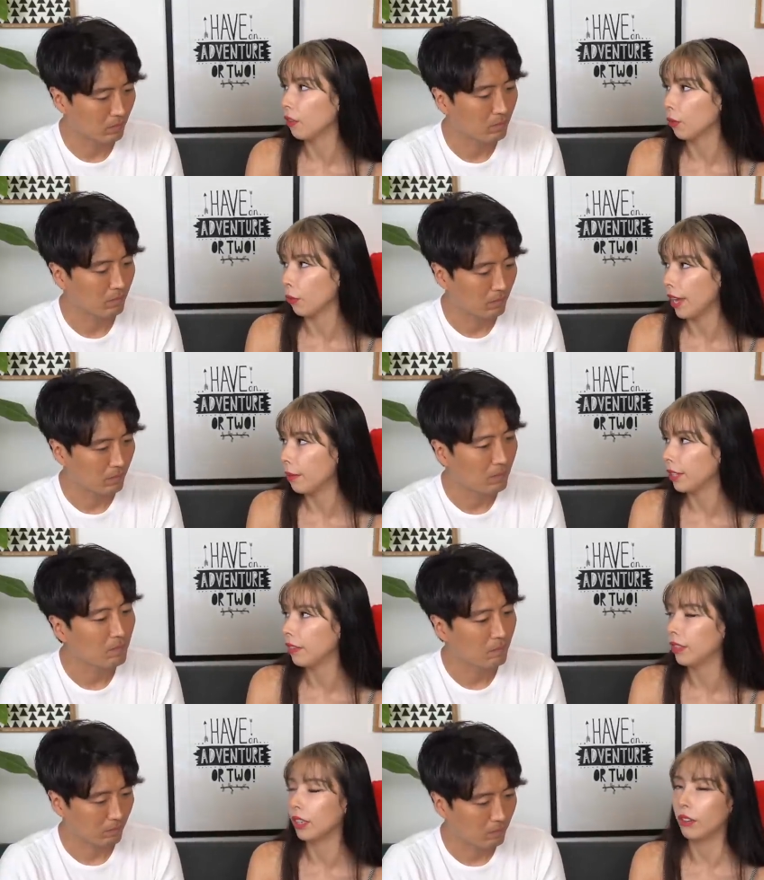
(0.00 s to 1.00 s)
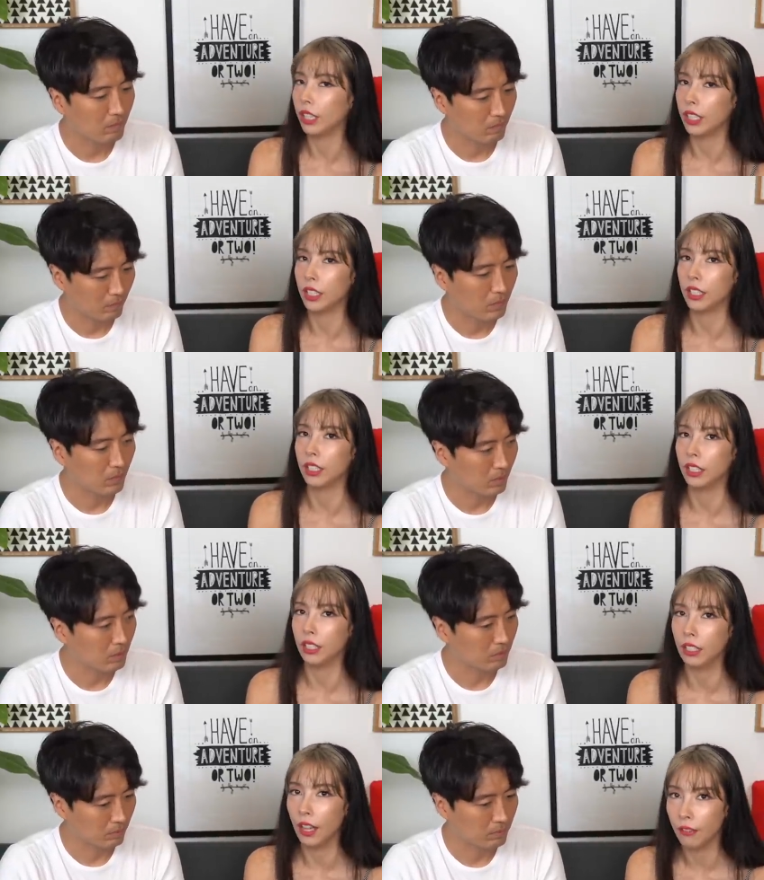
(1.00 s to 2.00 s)
Speaker 1: for Rem, even though he doesn't
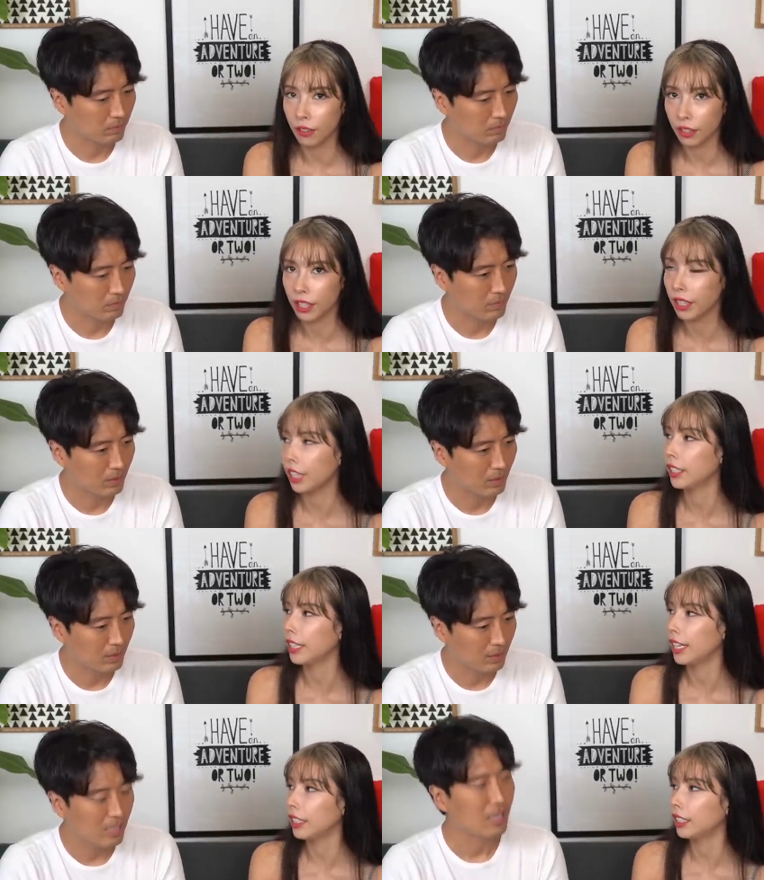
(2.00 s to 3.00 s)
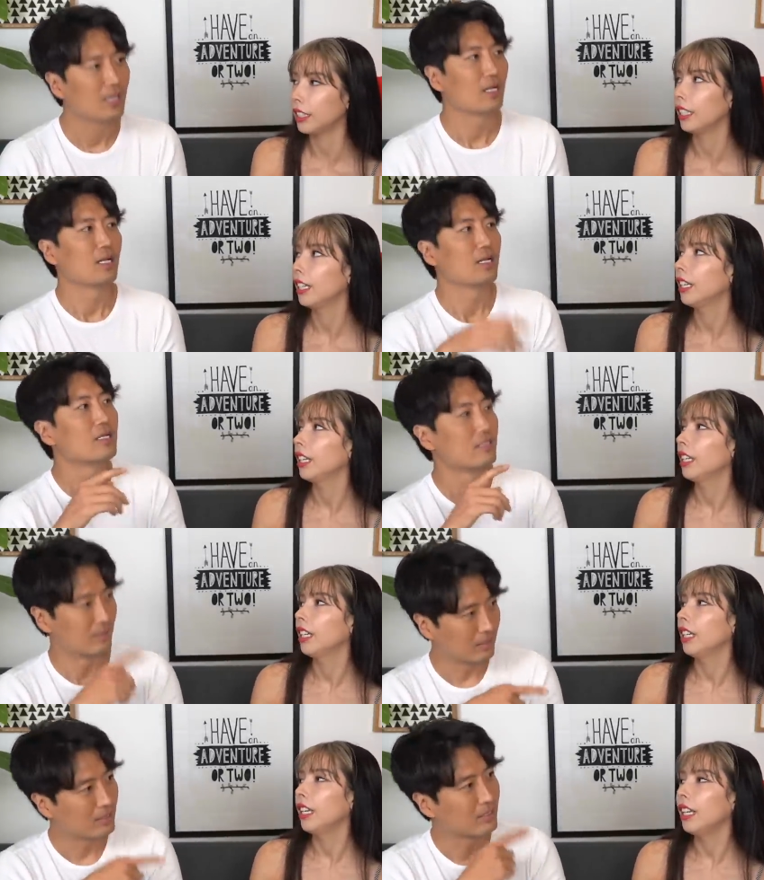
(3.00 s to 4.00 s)
love her in that sense
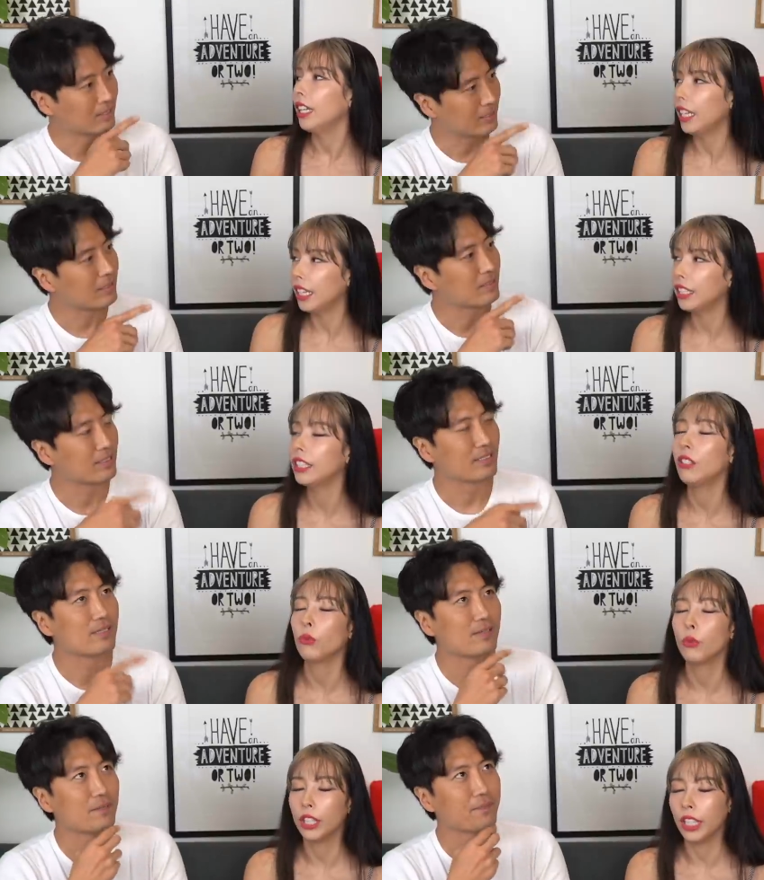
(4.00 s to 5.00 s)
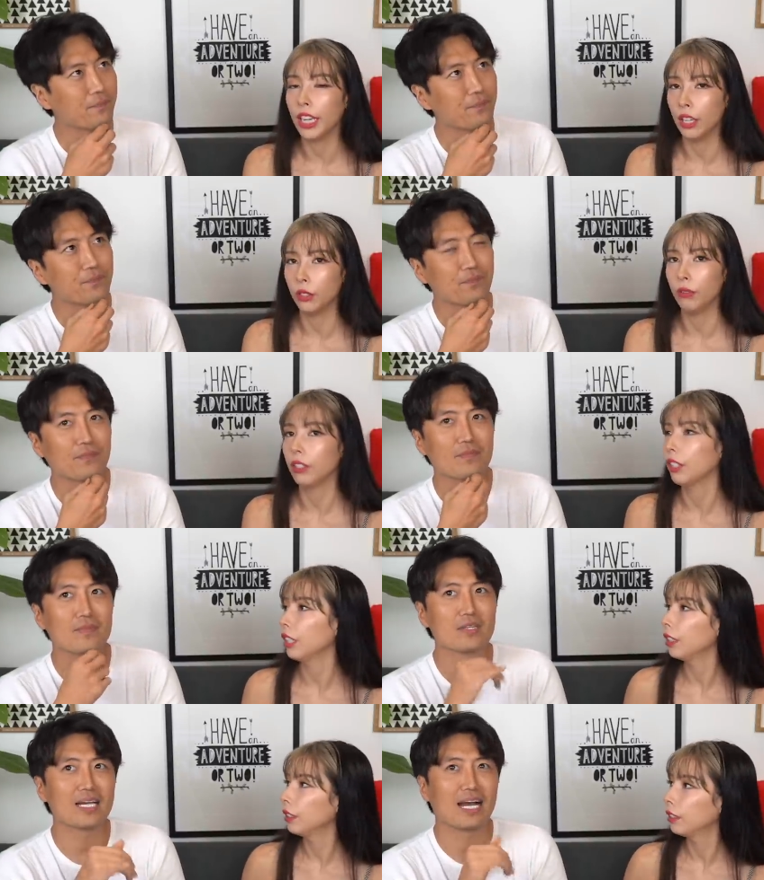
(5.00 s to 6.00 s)
he still really cares for her.
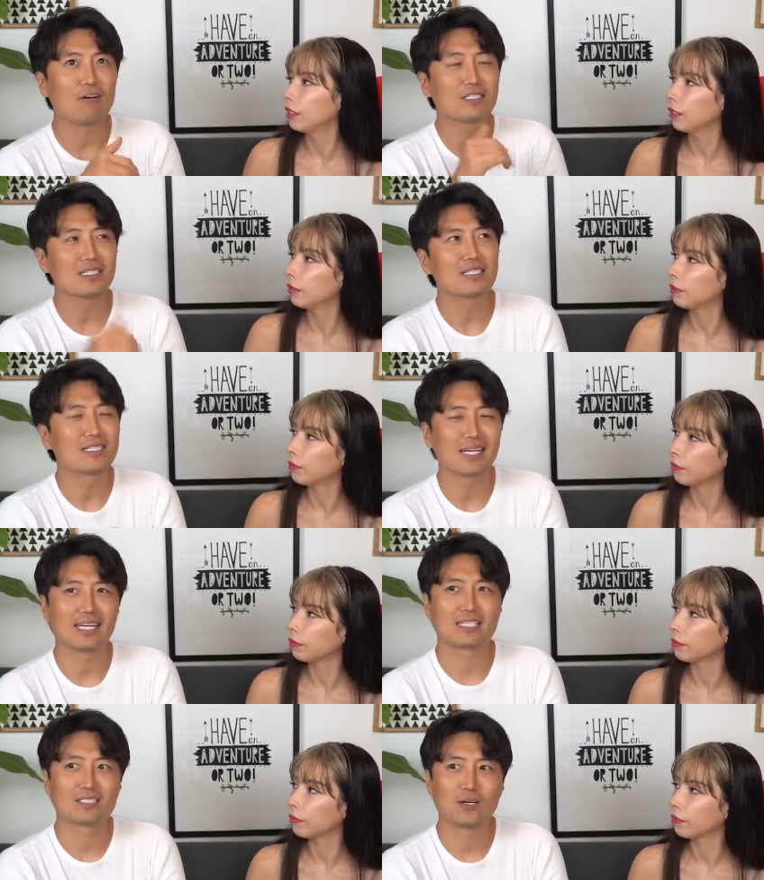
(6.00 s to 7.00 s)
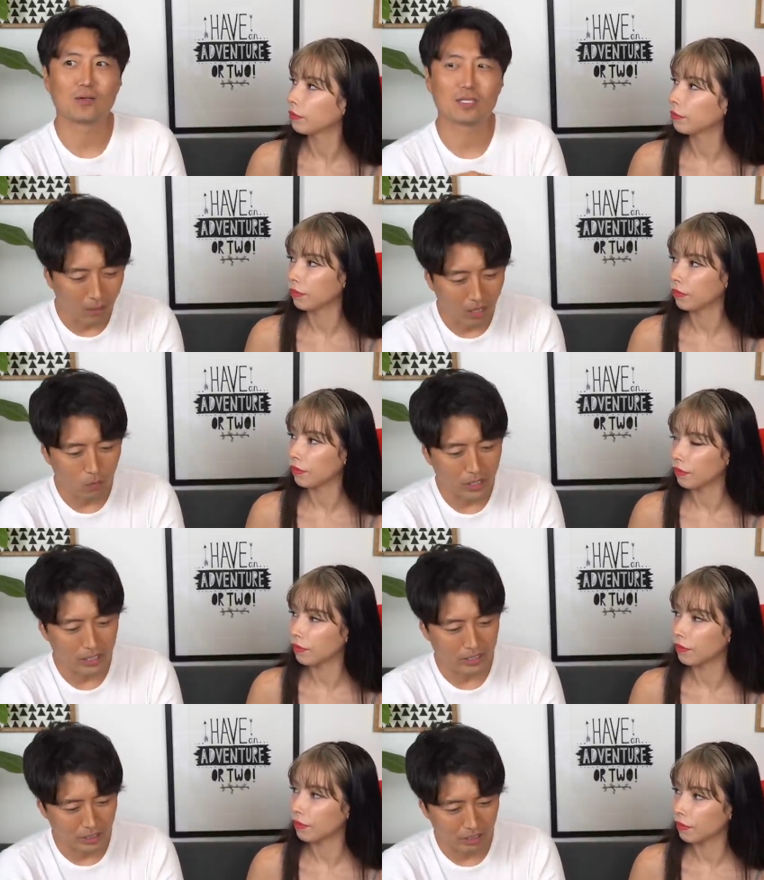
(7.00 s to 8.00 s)
Speaker 2: Yeah, I was gonna say that. So the part
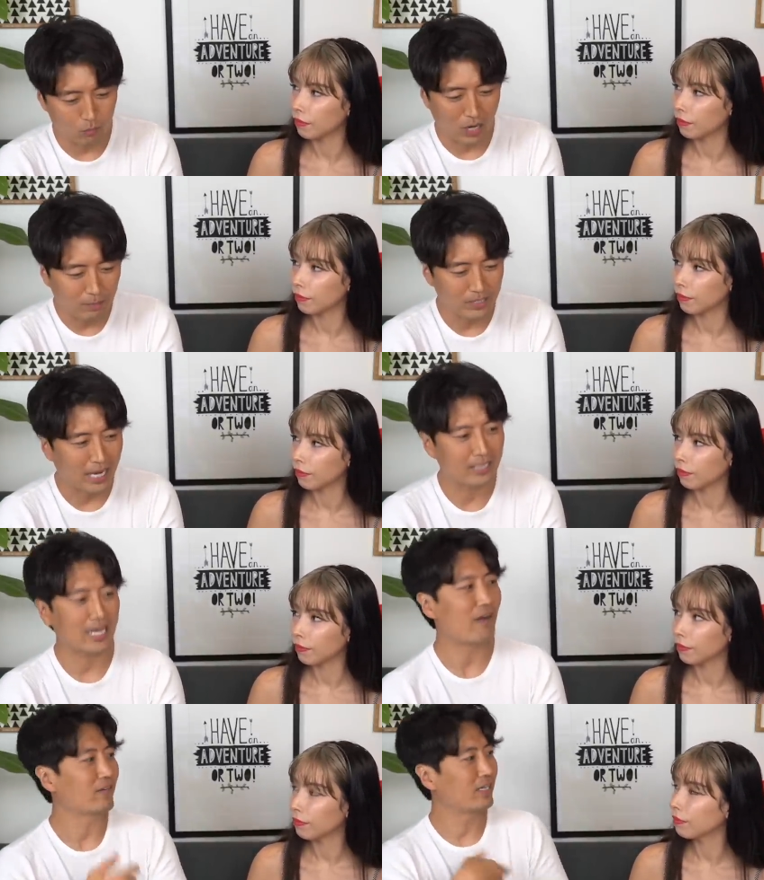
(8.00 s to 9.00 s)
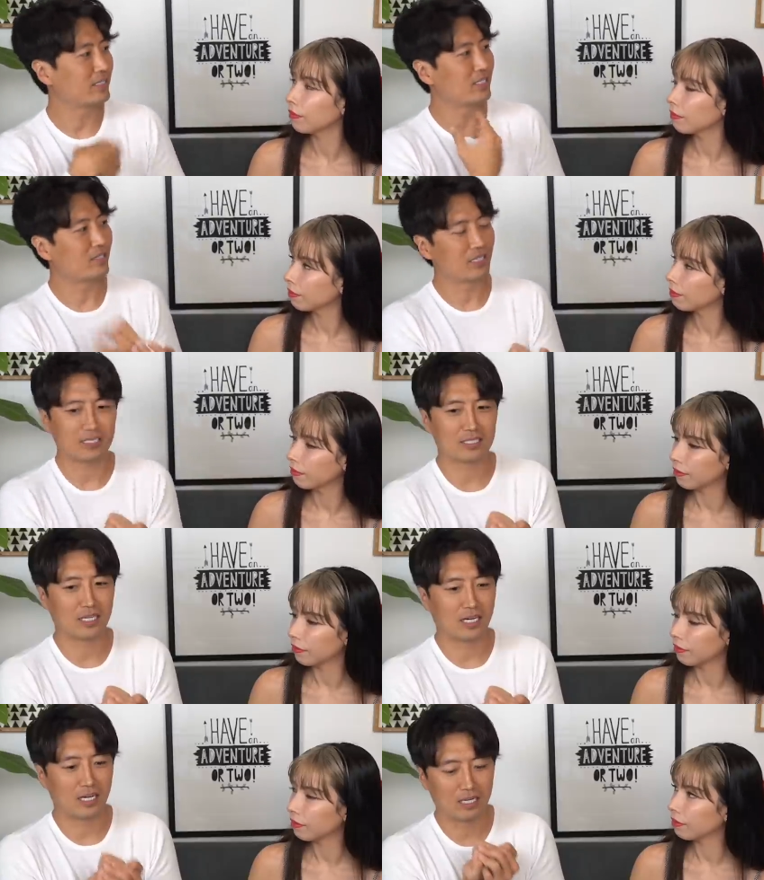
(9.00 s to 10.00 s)
where you know Ram's laying down and you know he's
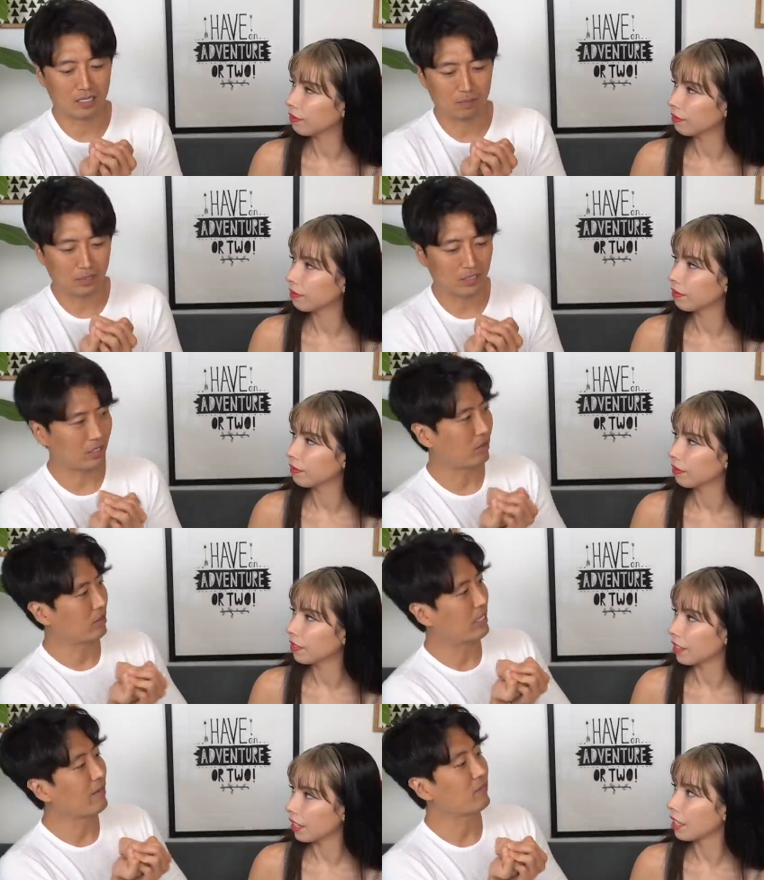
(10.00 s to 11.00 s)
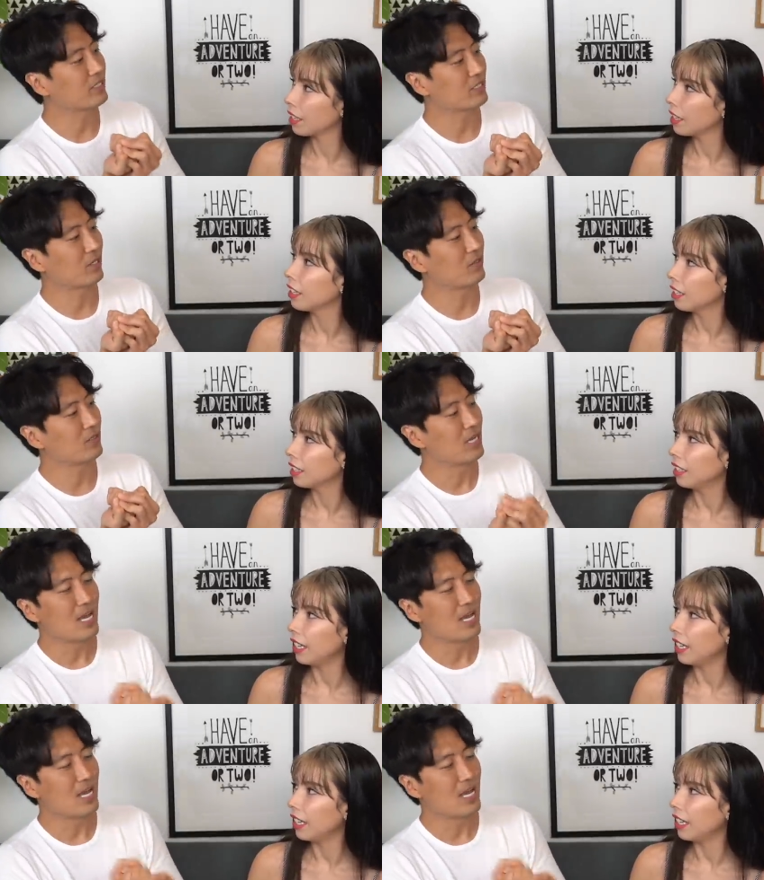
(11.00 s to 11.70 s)
uh putting the knife on his throat,